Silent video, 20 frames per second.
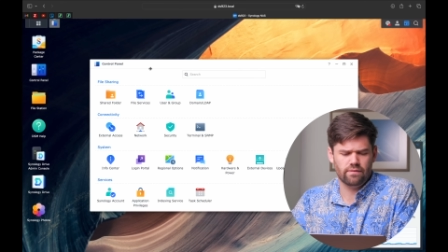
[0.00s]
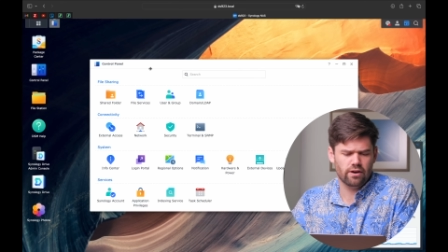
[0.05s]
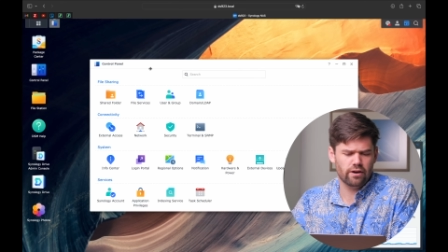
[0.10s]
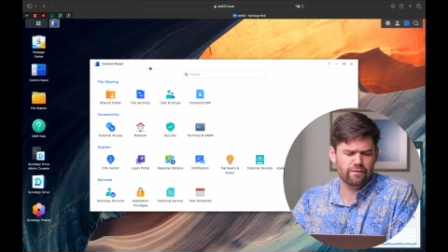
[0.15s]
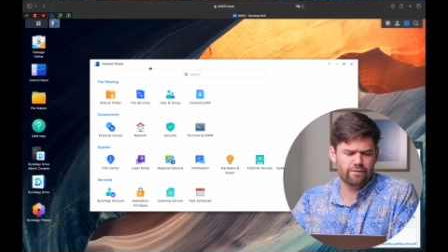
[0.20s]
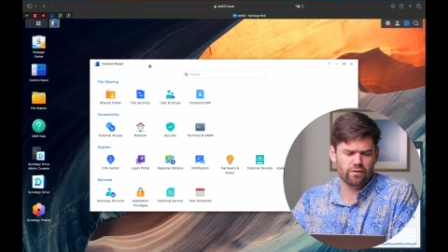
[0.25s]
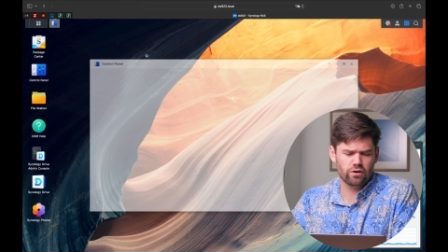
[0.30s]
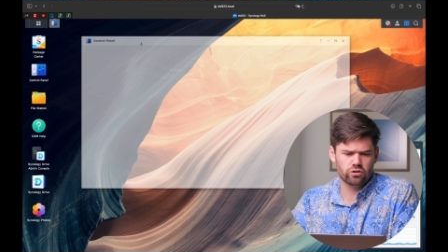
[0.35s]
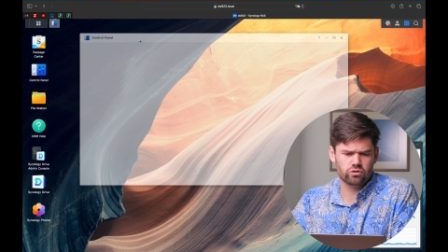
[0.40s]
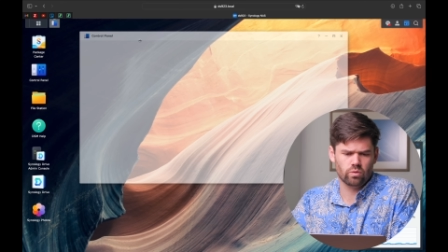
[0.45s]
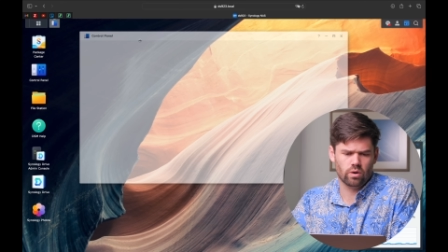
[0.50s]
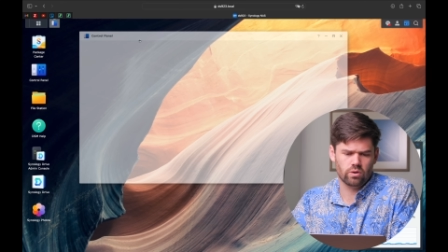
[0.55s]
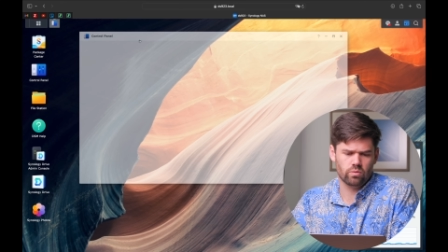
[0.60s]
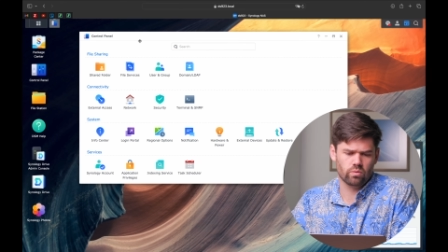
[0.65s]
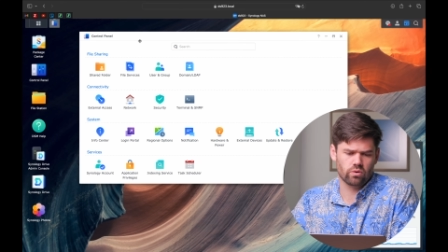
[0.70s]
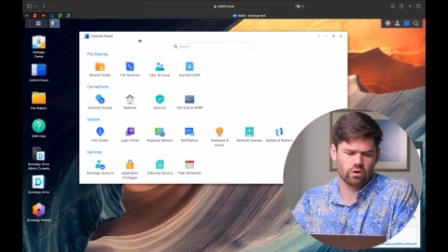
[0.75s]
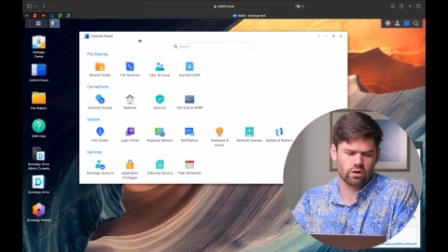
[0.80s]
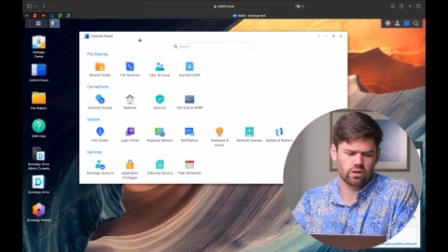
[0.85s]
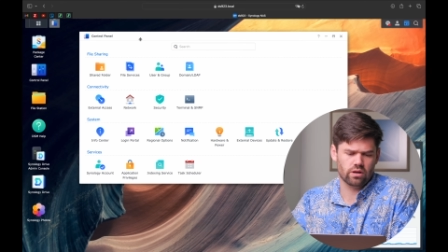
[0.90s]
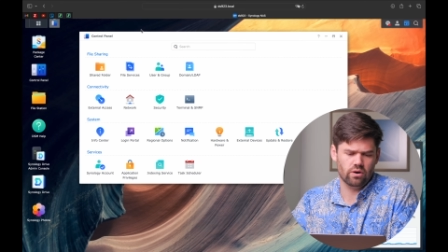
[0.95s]
very first one
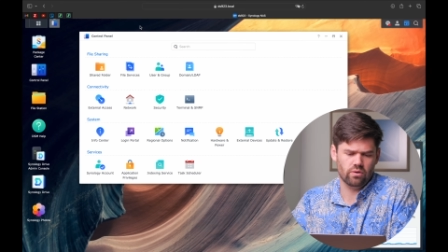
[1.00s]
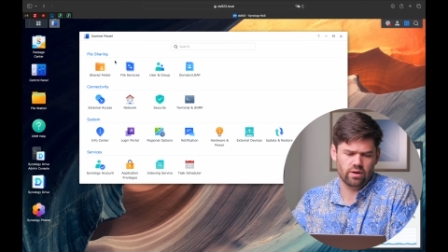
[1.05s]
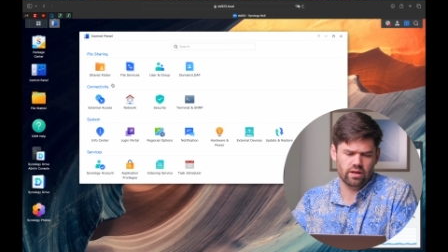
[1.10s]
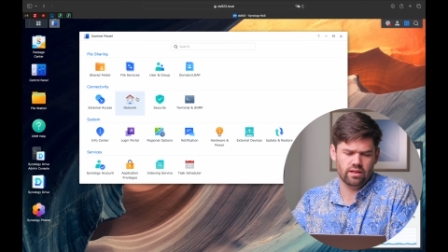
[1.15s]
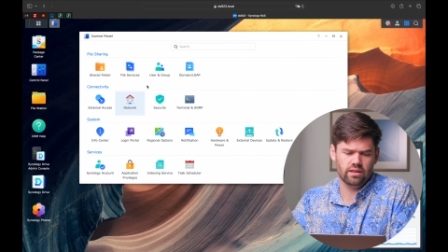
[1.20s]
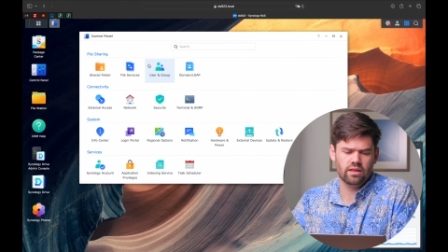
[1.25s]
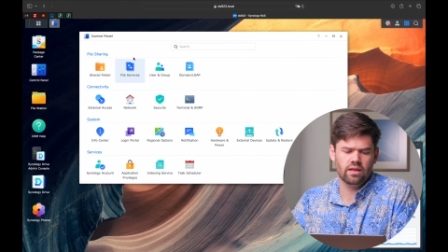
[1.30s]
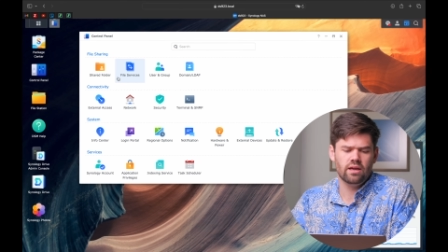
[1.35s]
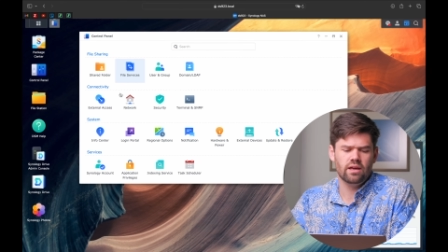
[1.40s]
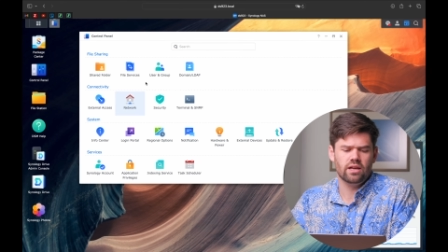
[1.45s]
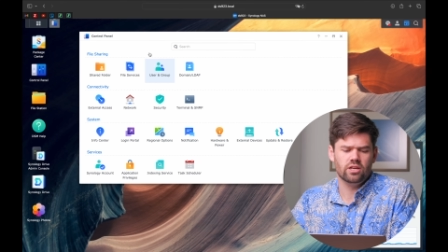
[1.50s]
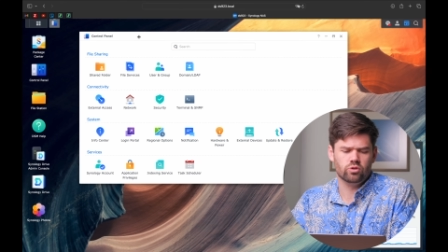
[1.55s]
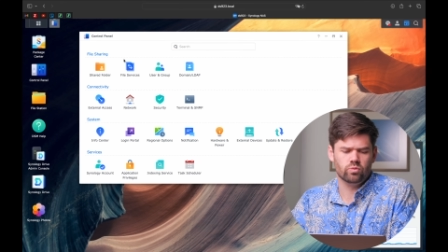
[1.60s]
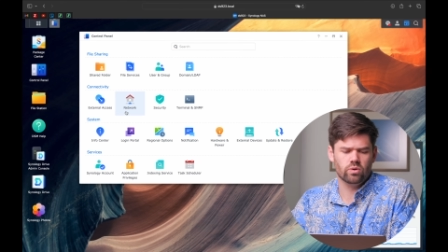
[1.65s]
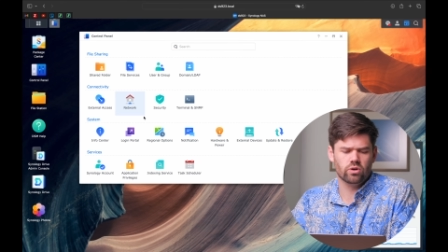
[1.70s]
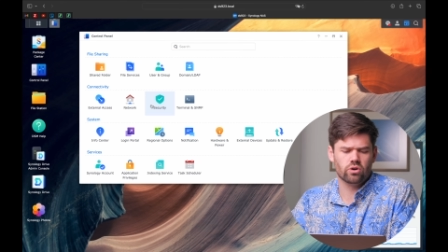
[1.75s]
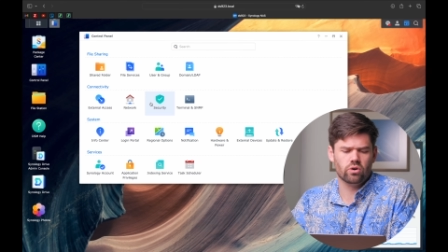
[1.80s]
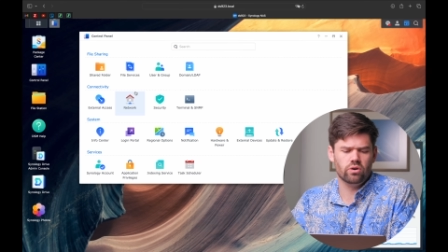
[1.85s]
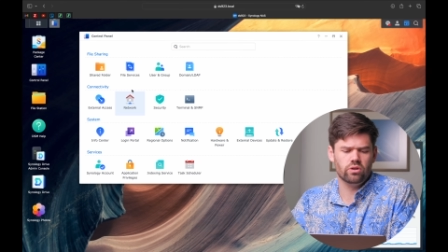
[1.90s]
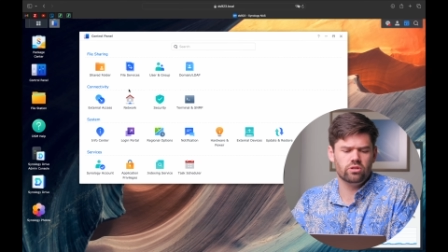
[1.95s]
we're gonna go in is
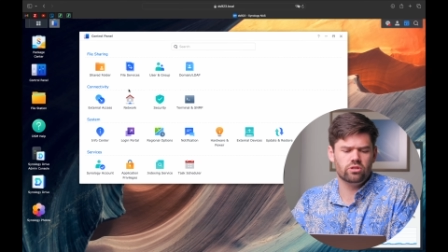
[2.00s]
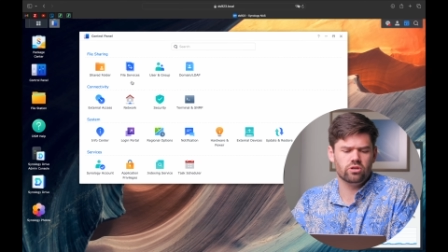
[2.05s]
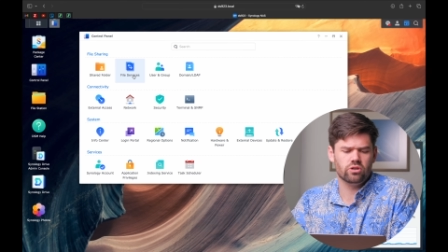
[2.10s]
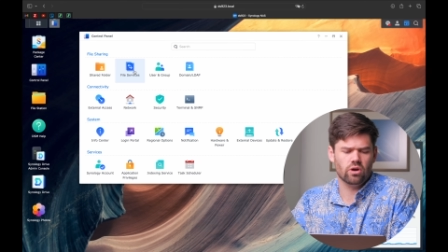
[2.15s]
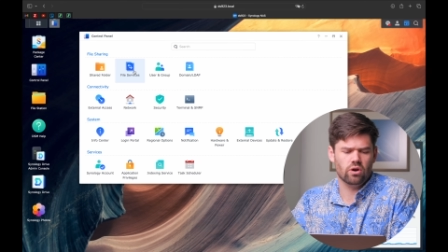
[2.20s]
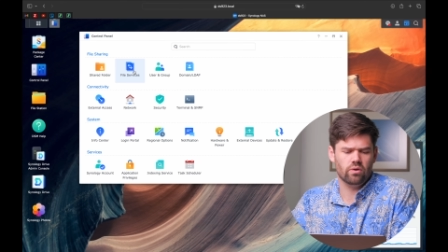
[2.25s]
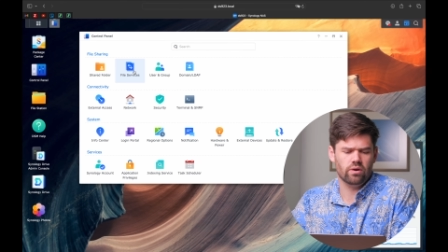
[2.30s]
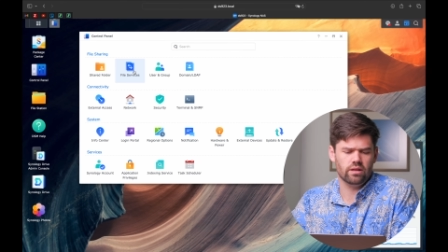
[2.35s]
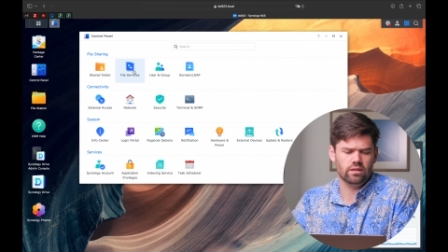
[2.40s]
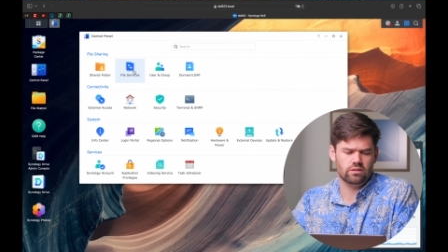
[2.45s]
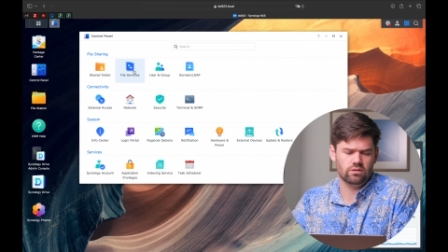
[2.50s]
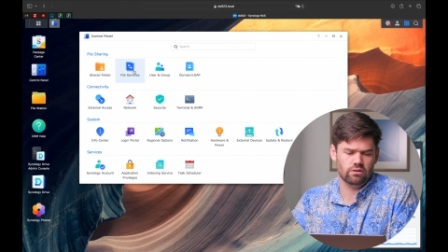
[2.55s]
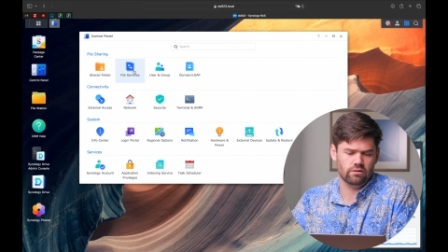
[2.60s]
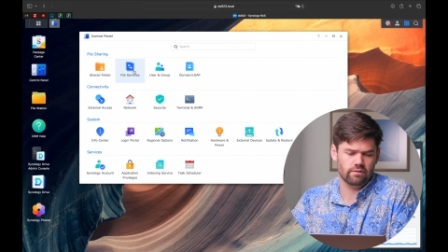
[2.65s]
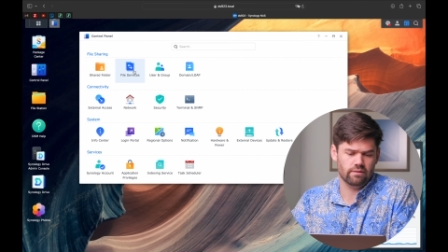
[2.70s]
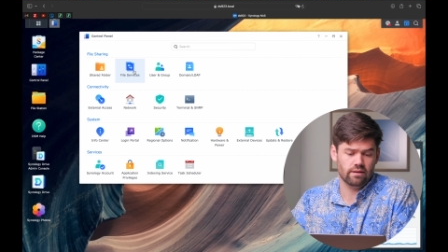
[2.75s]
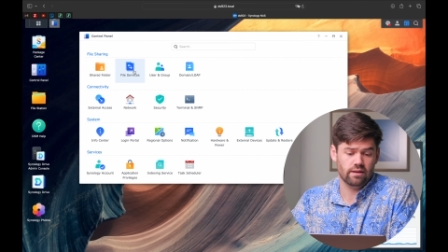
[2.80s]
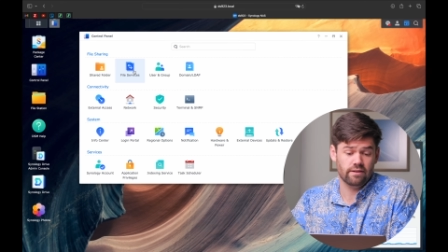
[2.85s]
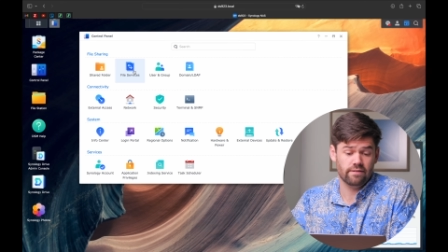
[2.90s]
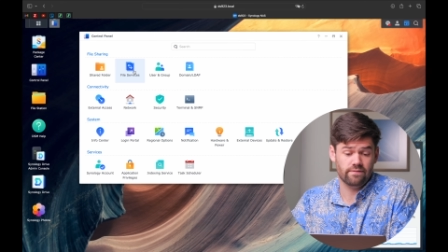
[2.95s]
we're going to go
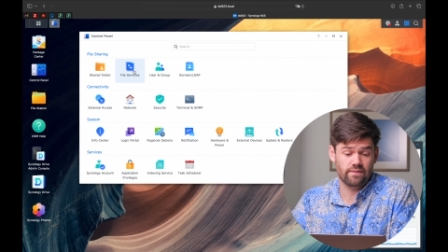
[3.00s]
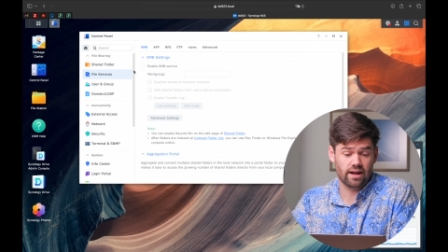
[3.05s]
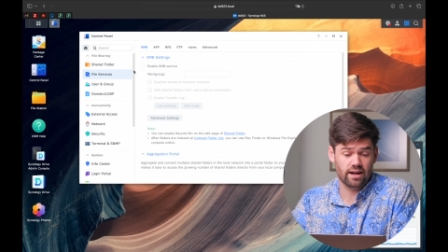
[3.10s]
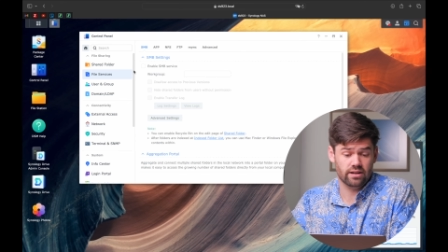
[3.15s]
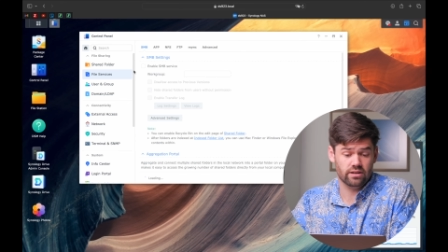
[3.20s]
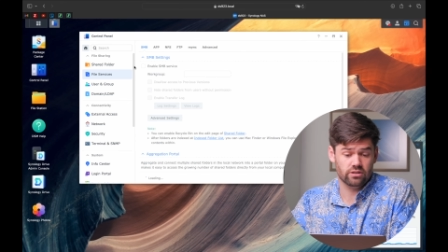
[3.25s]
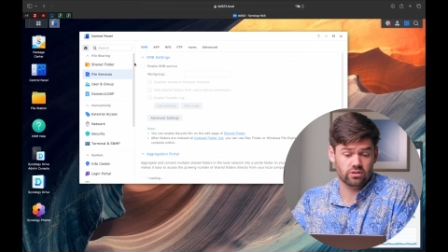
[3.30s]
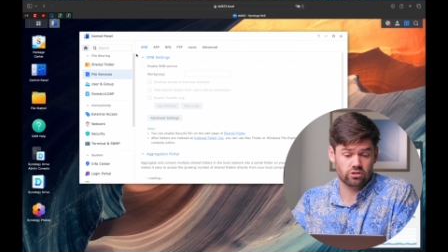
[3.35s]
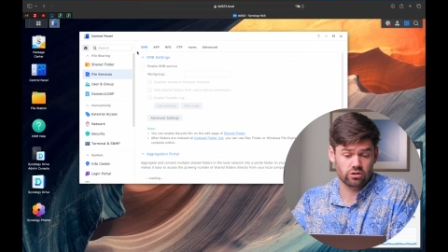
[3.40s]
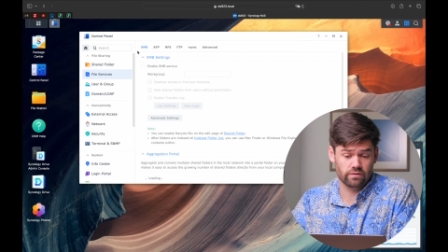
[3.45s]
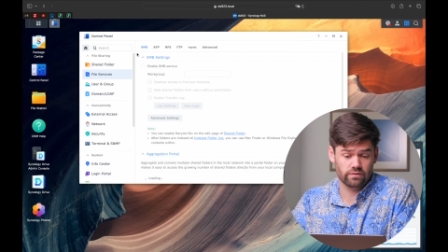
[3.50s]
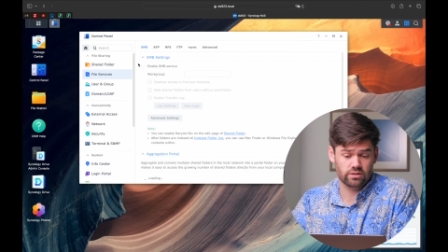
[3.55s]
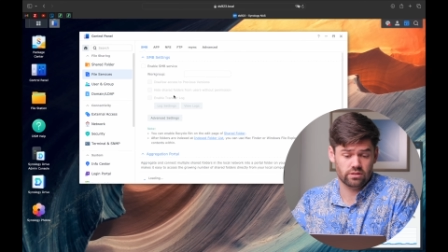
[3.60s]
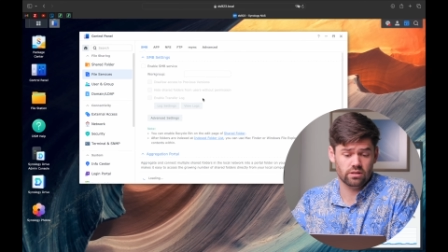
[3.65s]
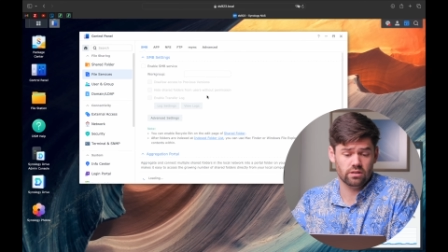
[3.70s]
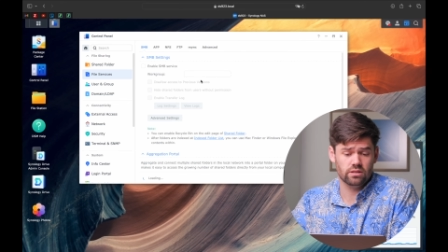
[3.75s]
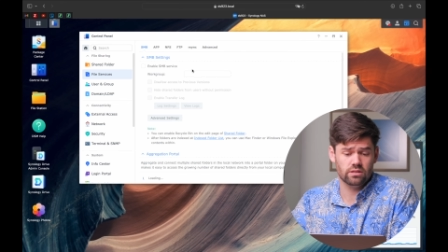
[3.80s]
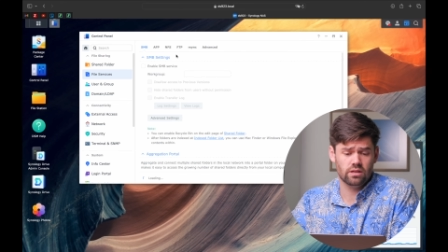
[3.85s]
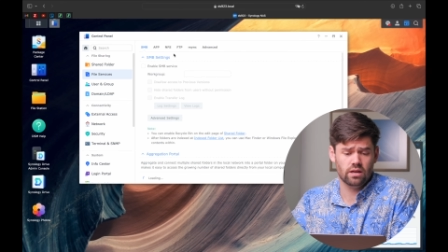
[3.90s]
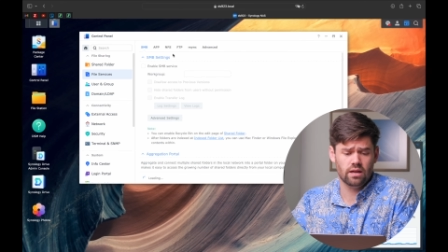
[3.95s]
into file
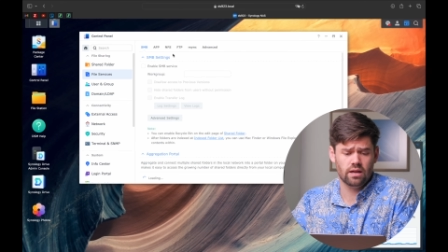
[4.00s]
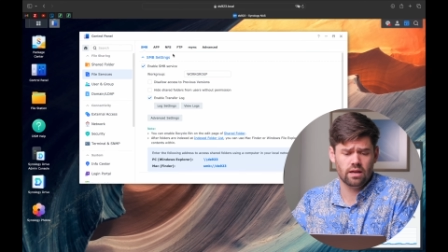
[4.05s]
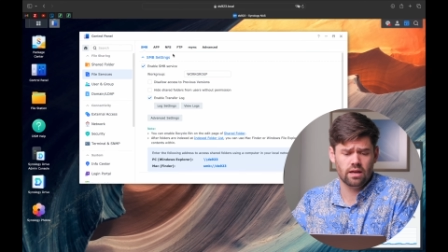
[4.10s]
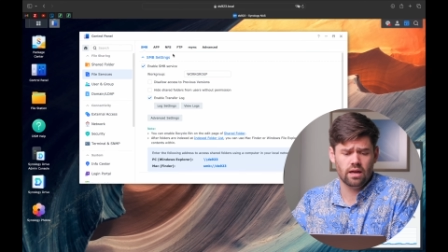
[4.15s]
services